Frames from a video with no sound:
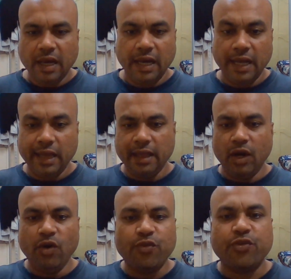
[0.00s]

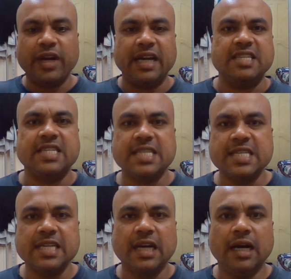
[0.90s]
Hello,
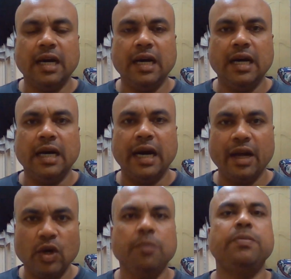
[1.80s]
friends. I
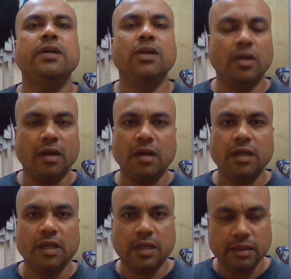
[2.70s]
hope you're all
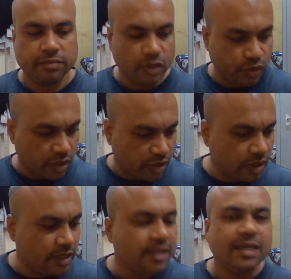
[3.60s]
doing
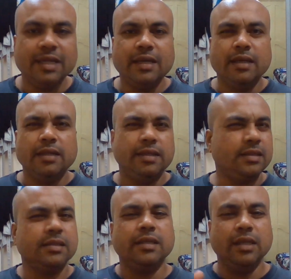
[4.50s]
good. This
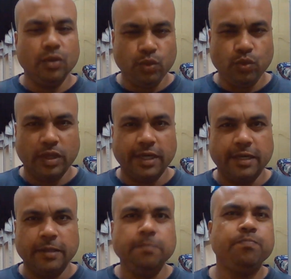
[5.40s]
is a
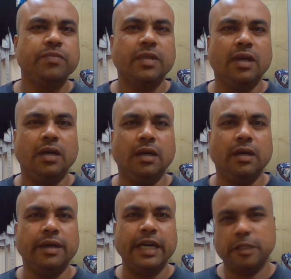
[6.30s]
new
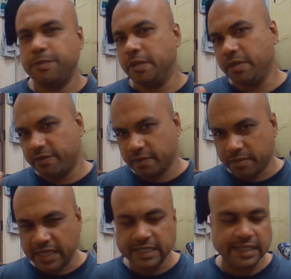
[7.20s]
experiment from
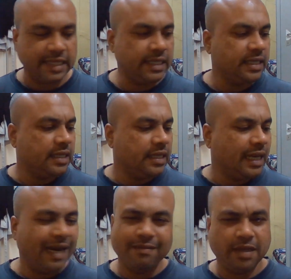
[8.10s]
my side.
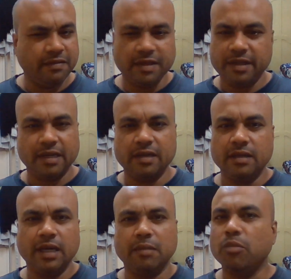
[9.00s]
I've never
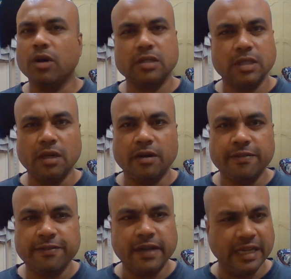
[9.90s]
done unboxing
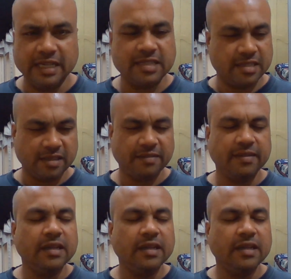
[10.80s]
of any stuff.